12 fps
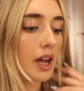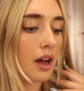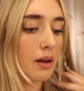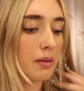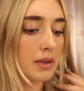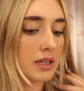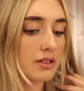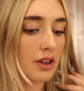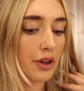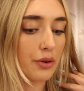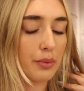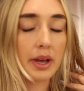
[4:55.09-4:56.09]
Um, so
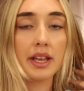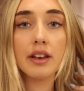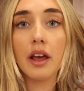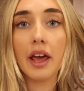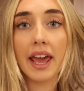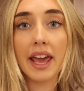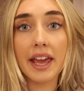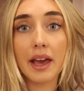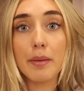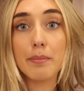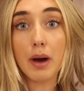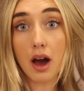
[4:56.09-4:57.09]
we're in
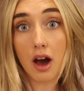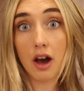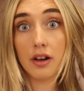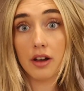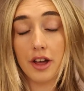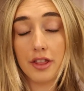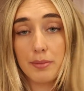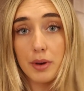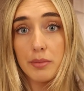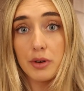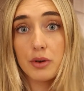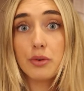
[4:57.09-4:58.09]
a bar at the
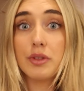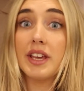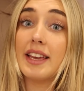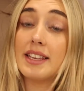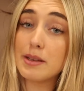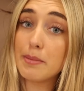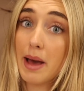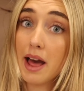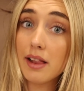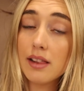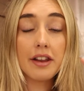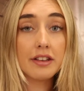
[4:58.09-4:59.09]
moment called
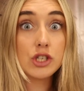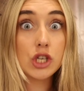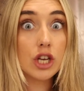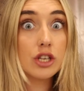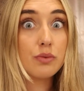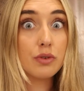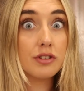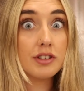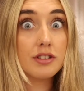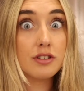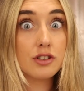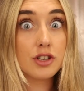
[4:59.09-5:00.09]
Isabel. And I just
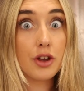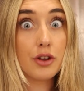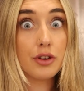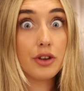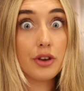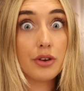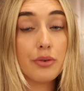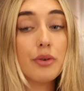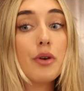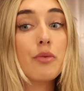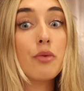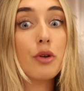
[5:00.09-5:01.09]
wanted to show you
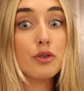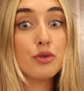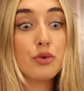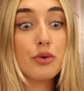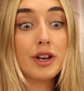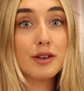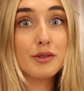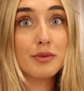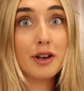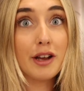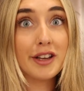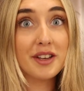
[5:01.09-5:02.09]
what the toilets
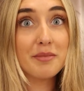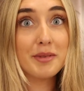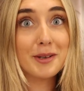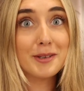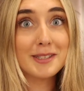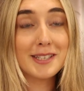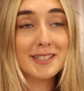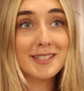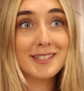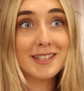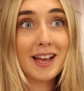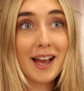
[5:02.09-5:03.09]
were like because this
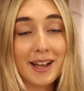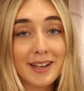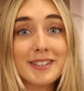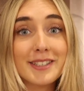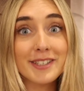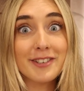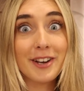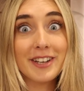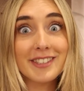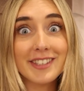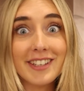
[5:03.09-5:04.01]
is actually crazy.